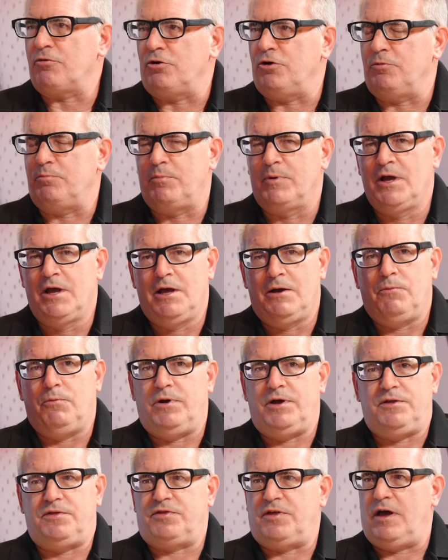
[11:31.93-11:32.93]
group
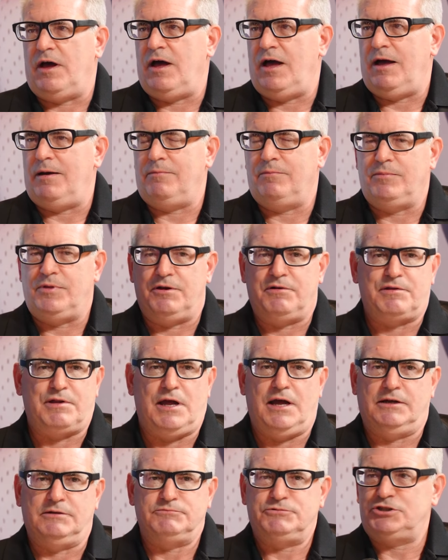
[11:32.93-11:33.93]
with, there's
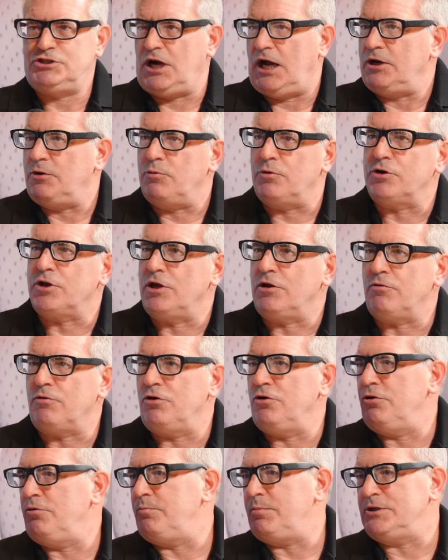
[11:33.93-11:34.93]
a China working
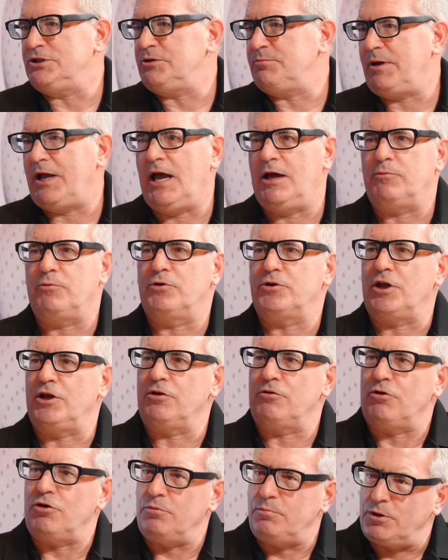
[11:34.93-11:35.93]
group, a Japan working
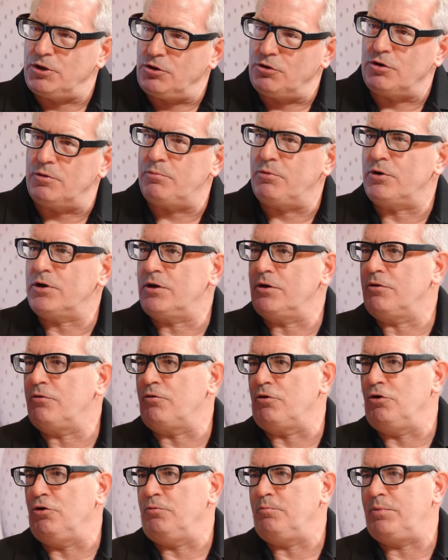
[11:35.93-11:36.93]
group, a Europe working
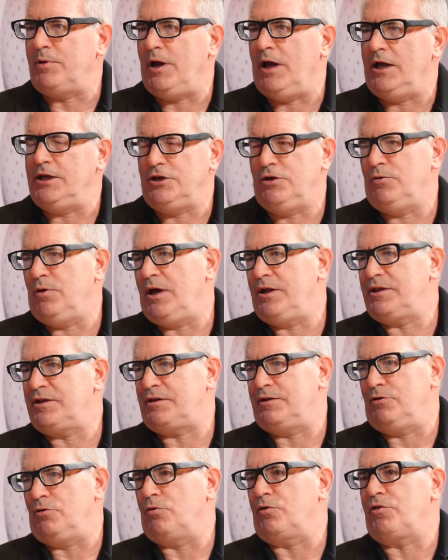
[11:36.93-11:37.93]
group,
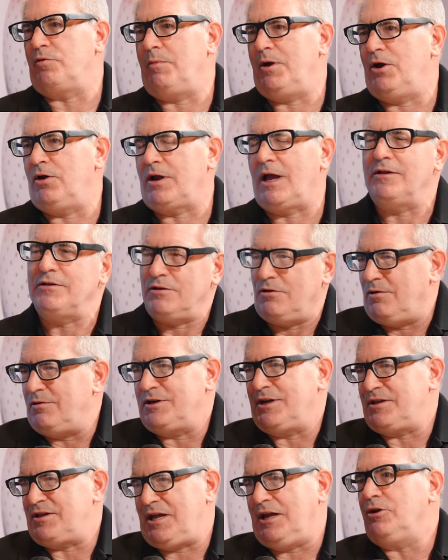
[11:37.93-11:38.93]
US and North America,
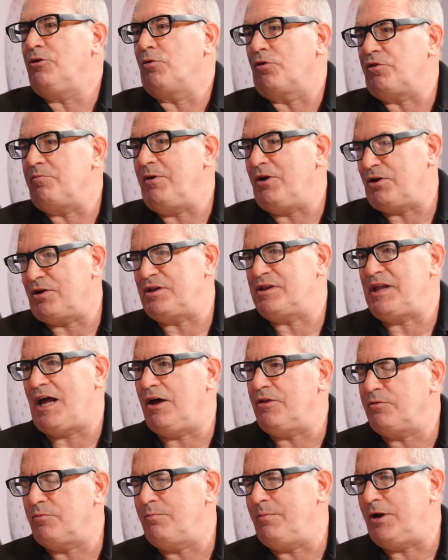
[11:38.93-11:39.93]
or say North America,
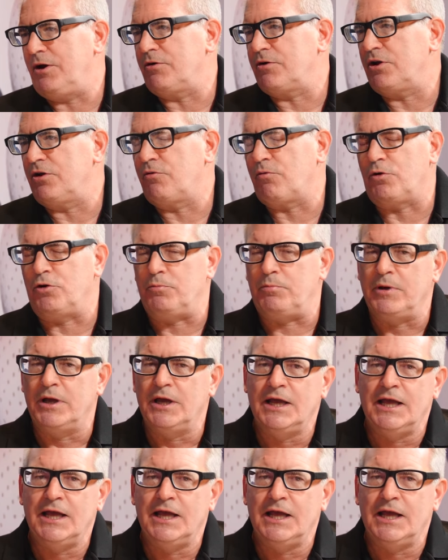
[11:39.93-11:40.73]
South America group.